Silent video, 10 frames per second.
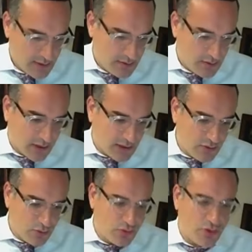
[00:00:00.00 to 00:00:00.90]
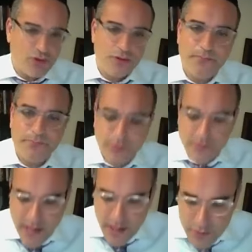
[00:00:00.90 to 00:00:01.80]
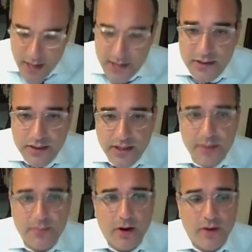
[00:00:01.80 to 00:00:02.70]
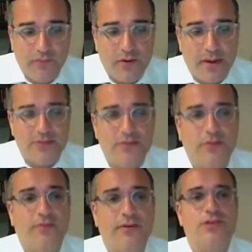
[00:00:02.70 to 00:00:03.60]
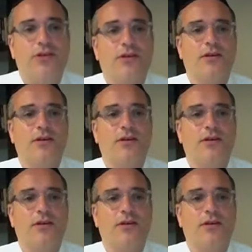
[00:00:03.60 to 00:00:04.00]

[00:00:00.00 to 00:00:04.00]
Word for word: The chidush that I read in the name of Rabbi Soloveitchik